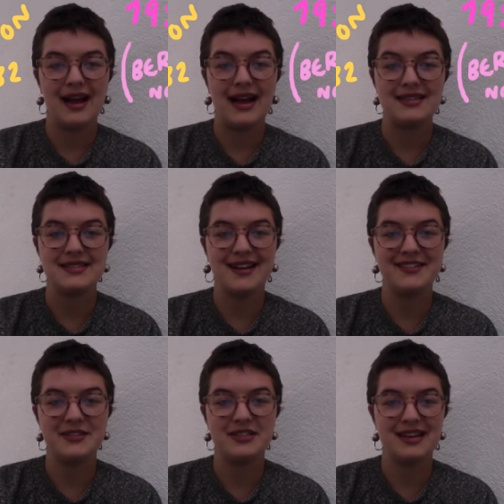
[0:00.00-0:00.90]
As its
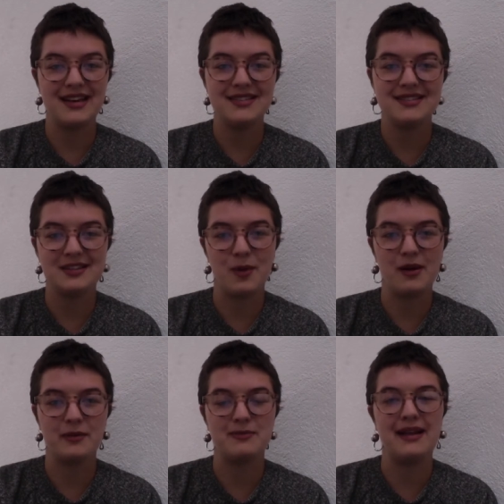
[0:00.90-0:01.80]
title suggests, the
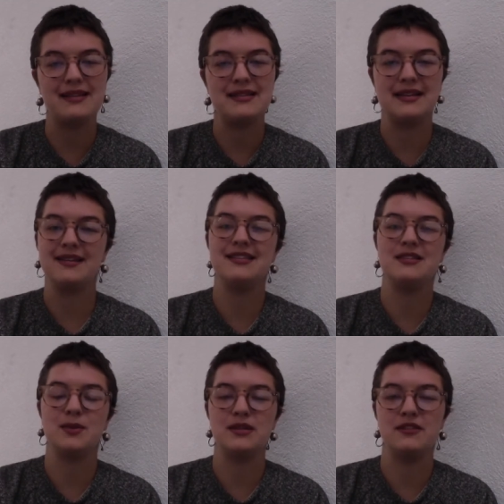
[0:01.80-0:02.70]
work was painted in
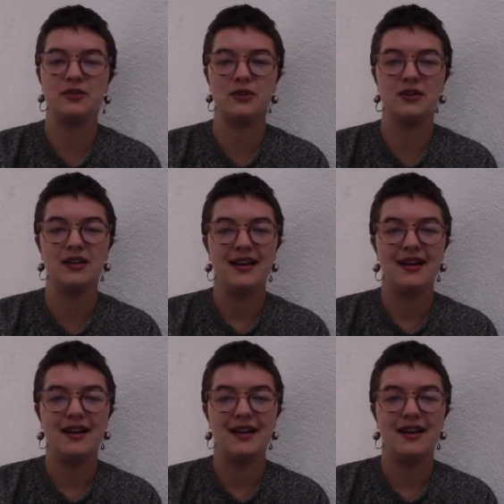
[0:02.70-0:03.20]
1924,